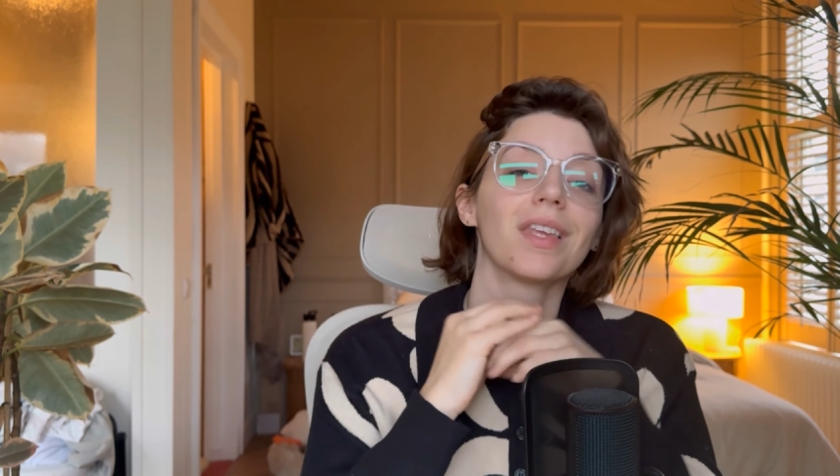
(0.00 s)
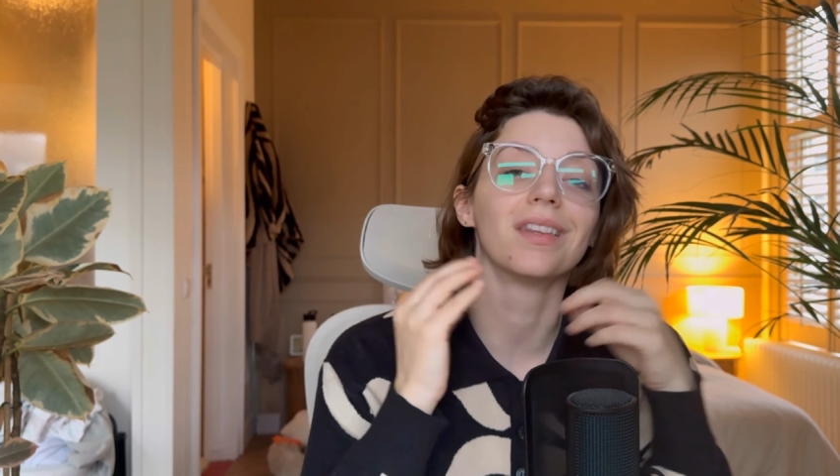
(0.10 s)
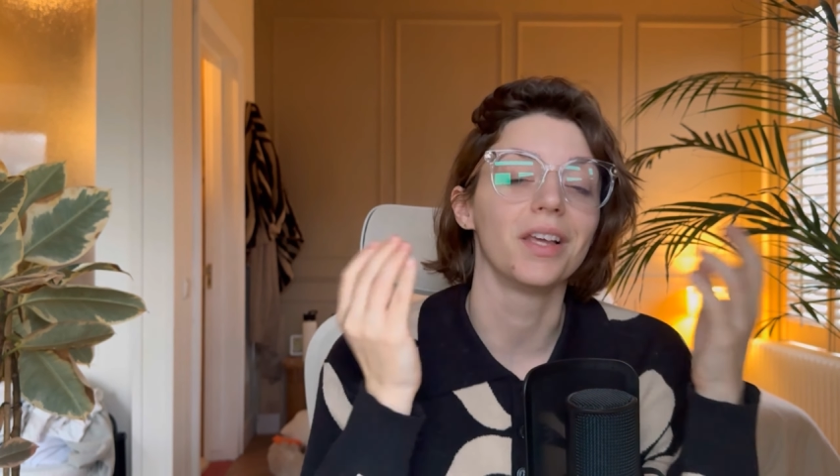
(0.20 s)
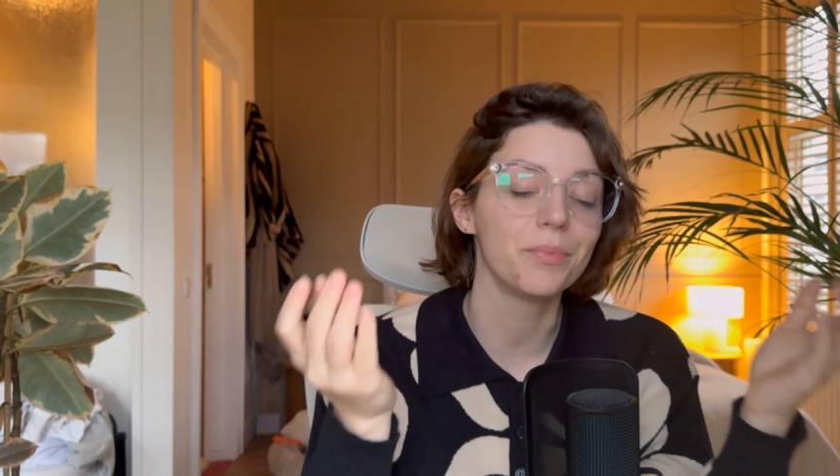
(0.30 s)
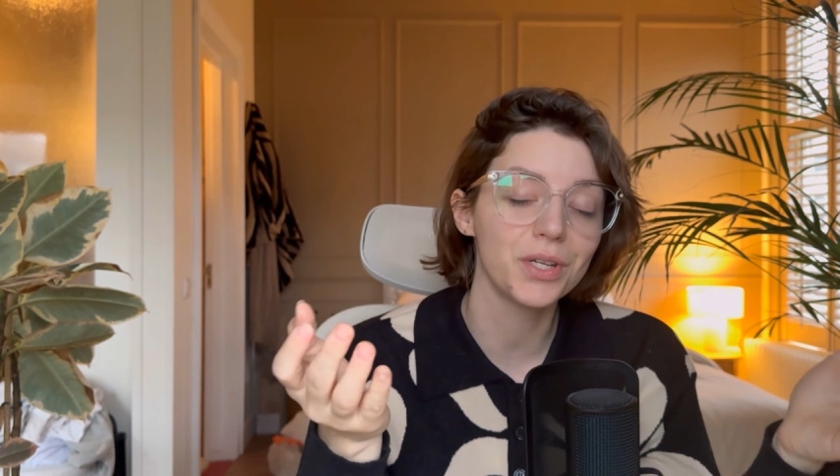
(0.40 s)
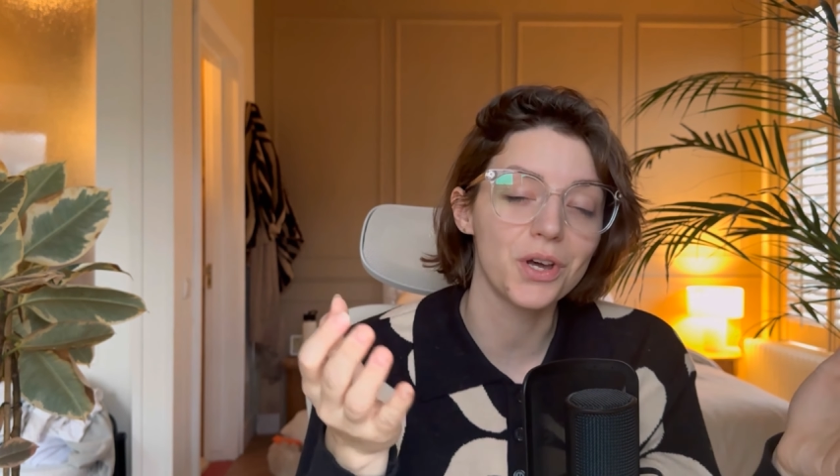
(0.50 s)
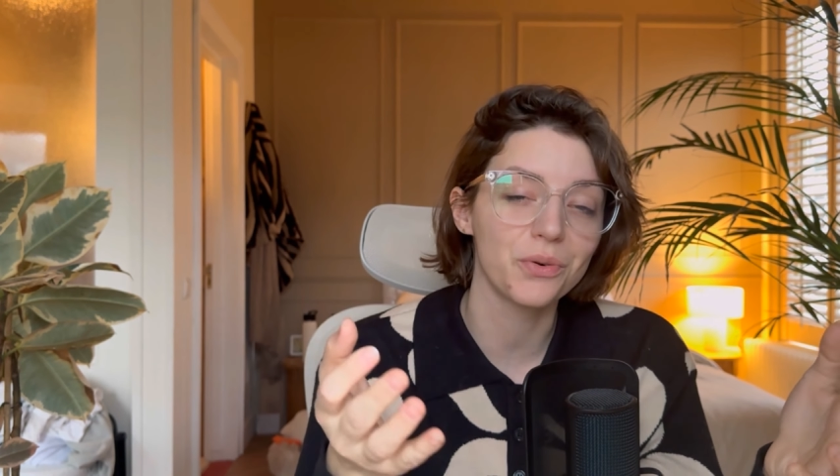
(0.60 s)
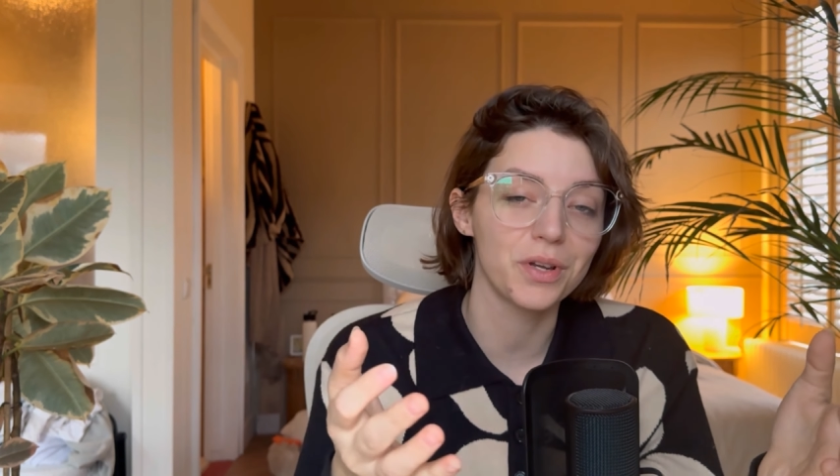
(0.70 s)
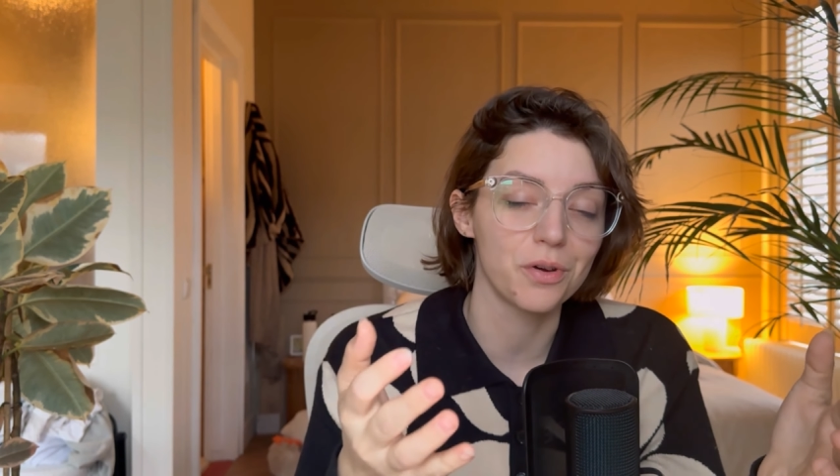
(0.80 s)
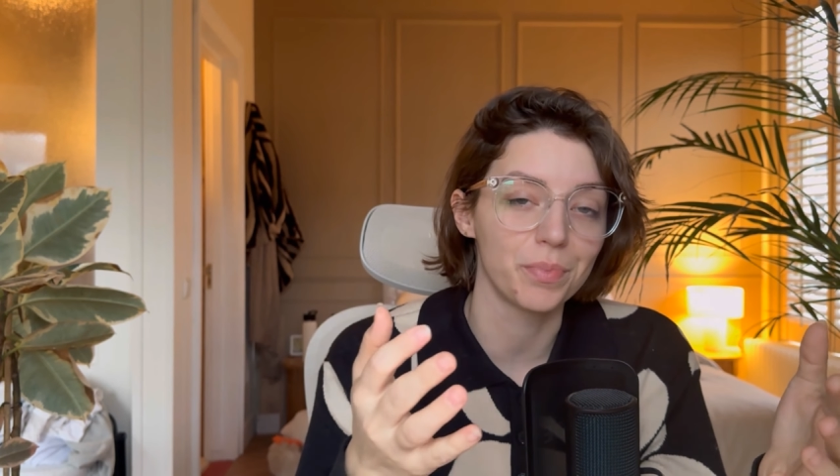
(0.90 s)
Let me know
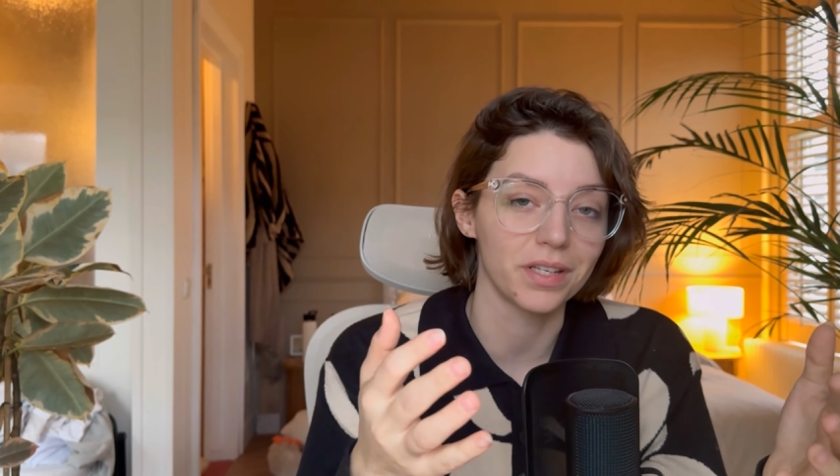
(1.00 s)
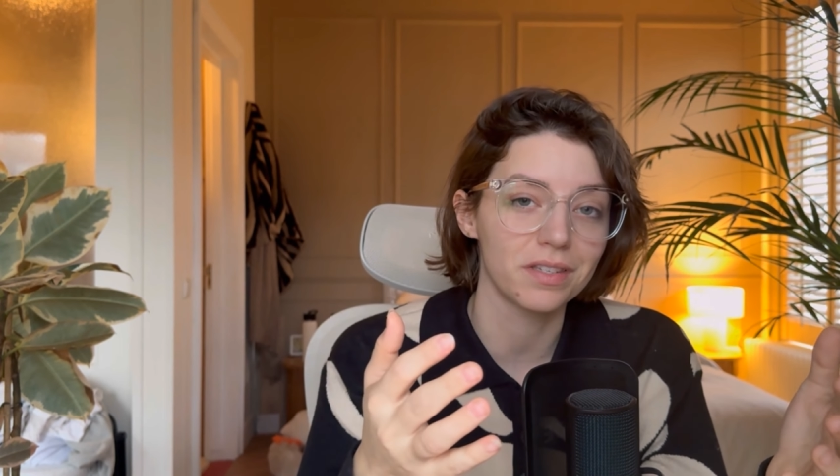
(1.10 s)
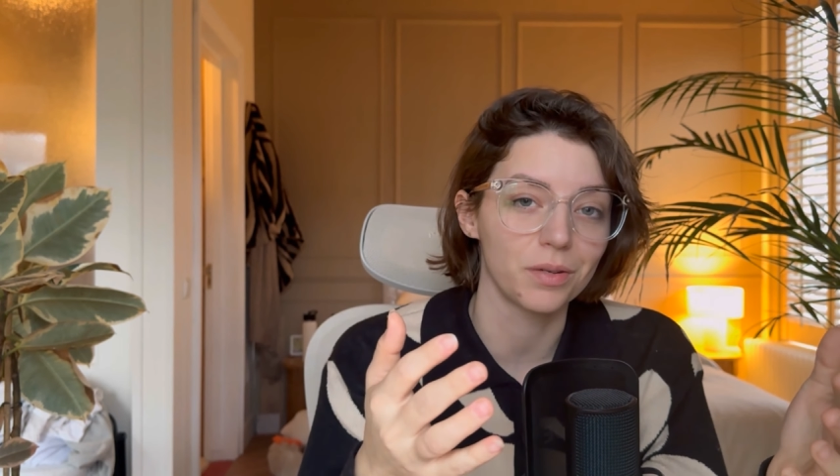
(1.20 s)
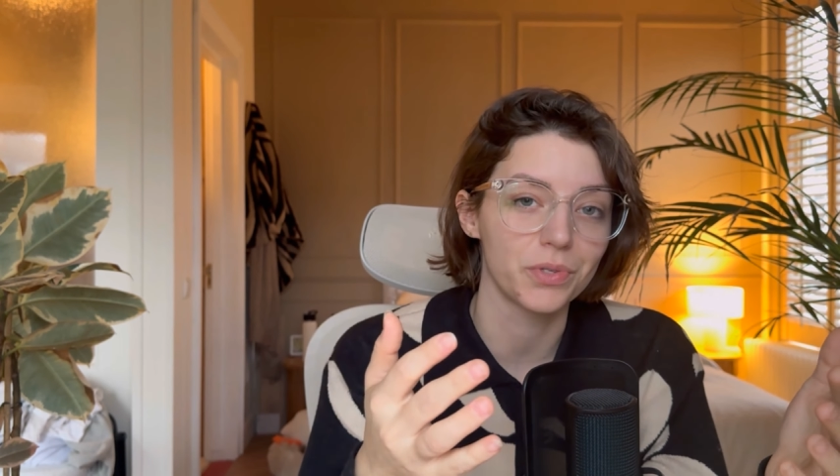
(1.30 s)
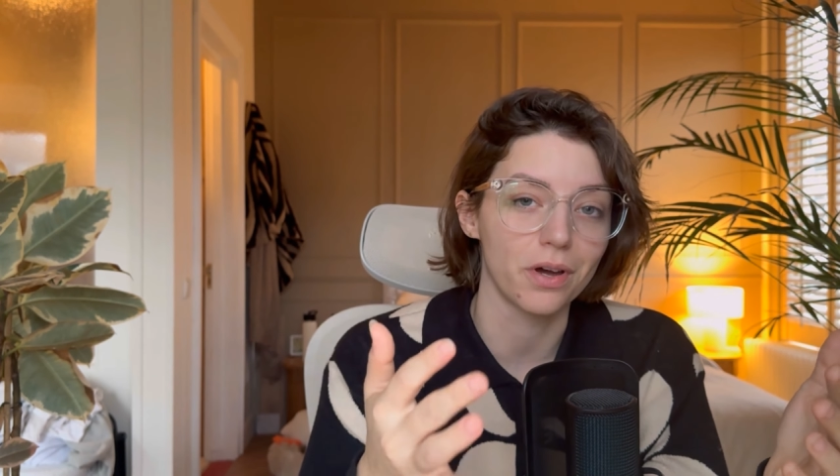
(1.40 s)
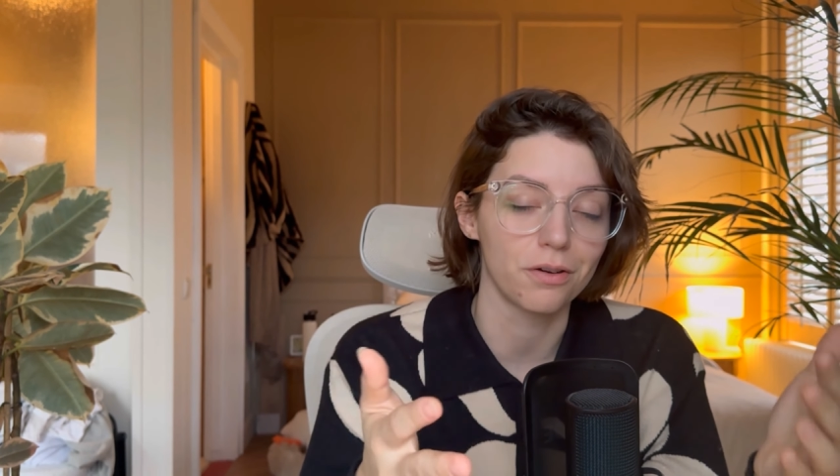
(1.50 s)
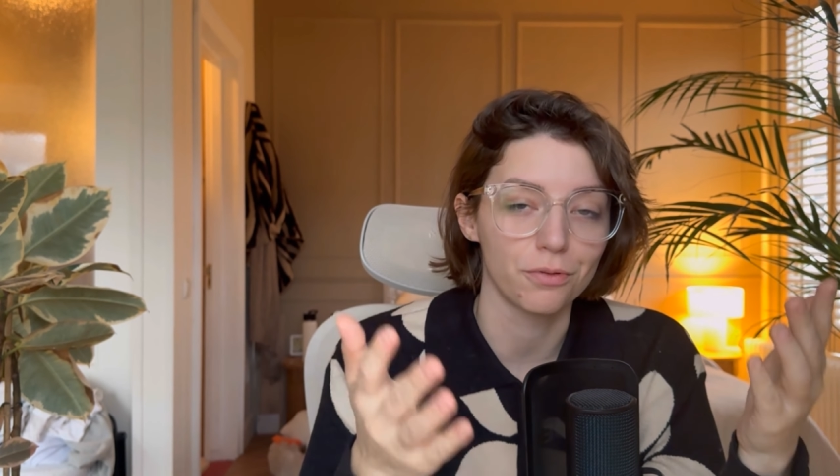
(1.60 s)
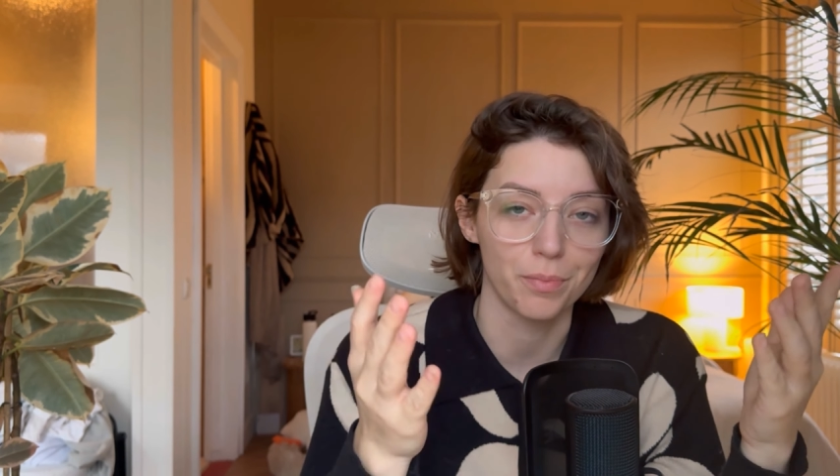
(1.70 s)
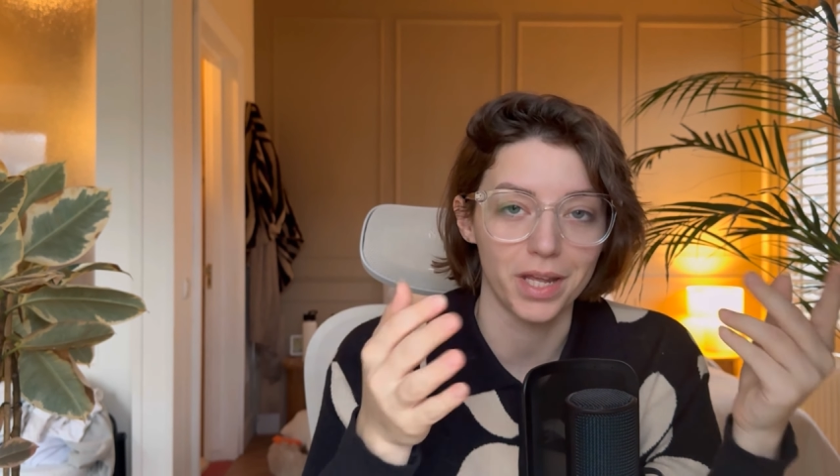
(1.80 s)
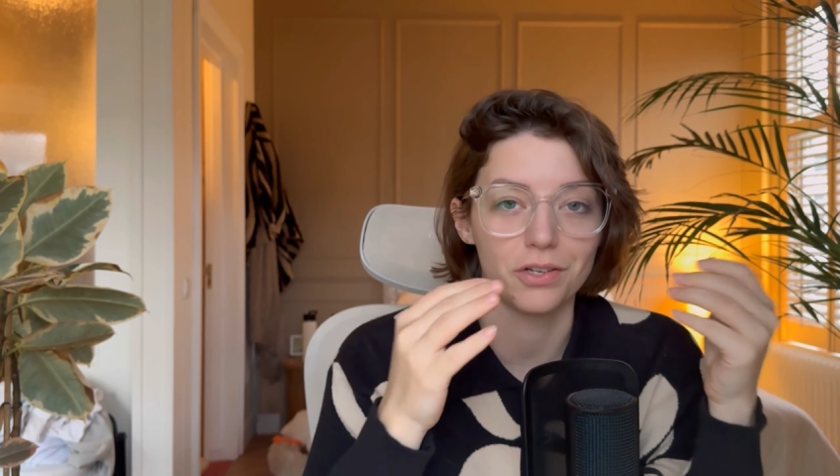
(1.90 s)
what your best tips are
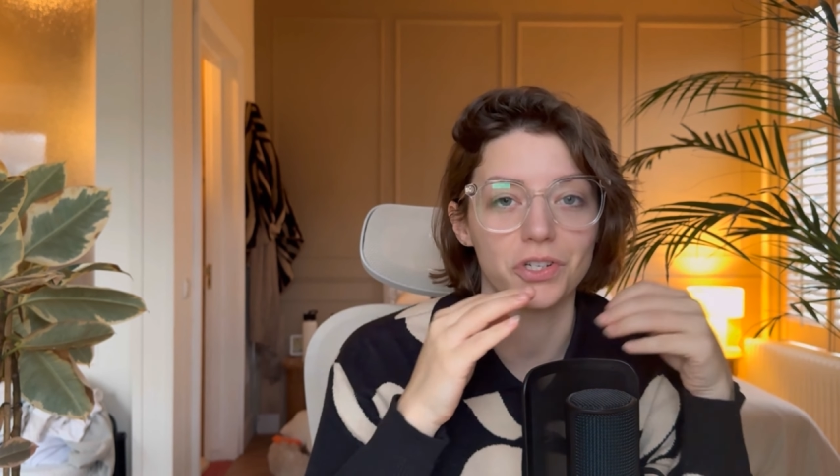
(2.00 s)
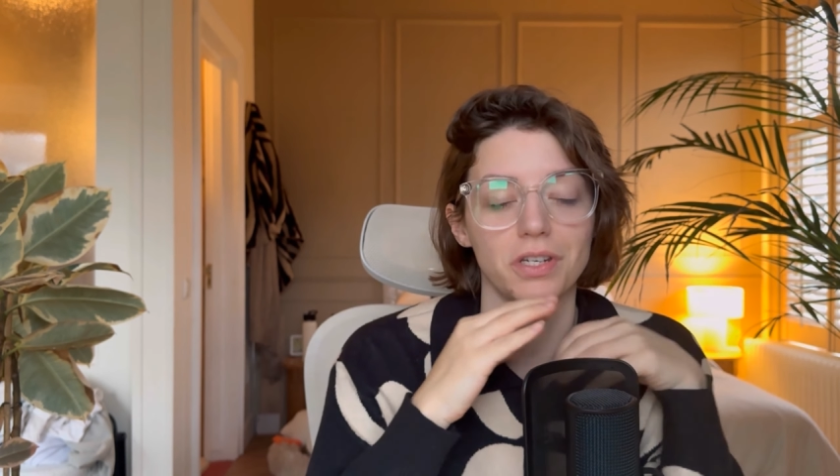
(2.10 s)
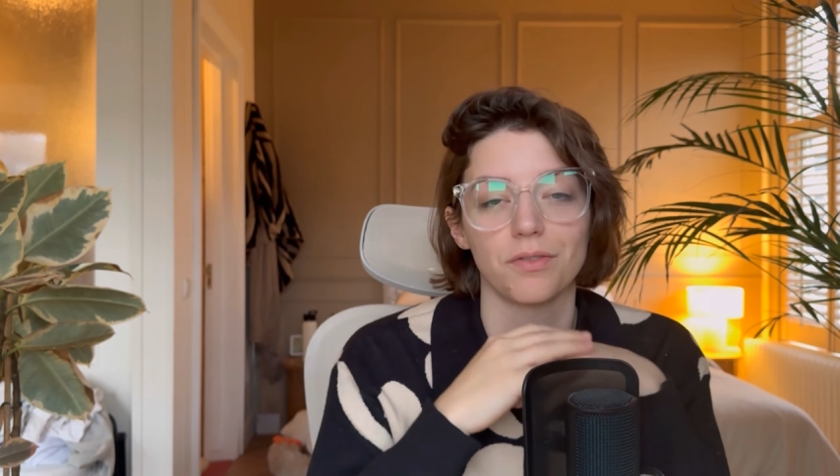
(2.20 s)
for managing